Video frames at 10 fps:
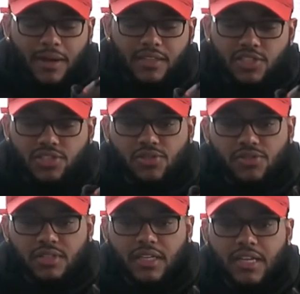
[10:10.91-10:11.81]
about these
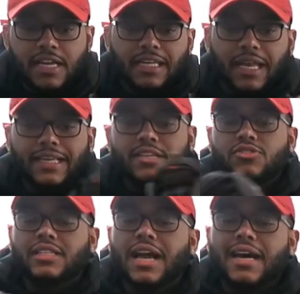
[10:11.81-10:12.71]
shoes, like you
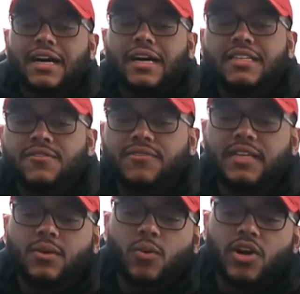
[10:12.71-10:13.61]
see how the
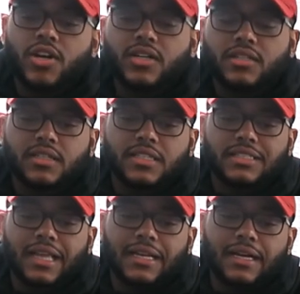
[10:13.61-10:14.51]
Undefeated word
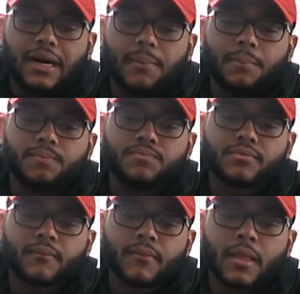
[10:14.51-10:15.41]
is like um
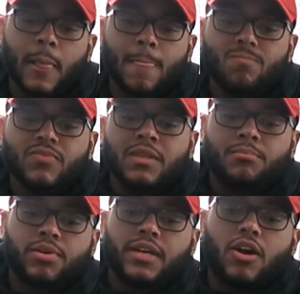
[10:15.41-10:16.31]

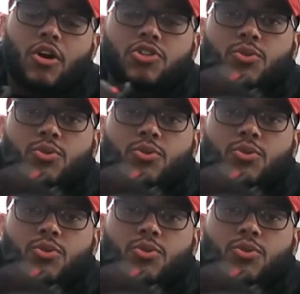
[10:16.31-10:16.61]
printed all